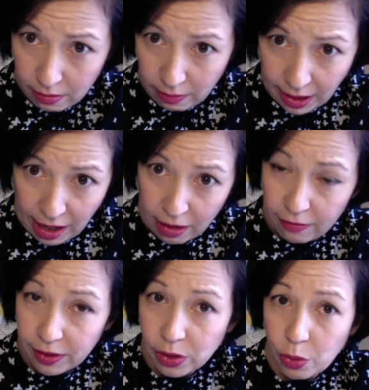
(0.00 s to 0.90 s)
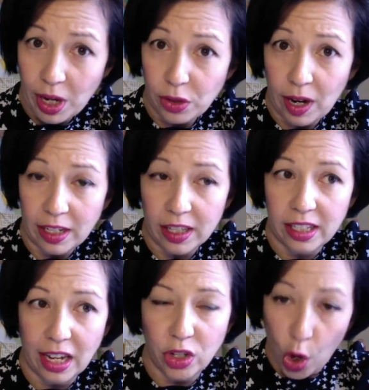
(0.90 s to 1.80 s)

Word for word: right now. It feels quite dry to the touch.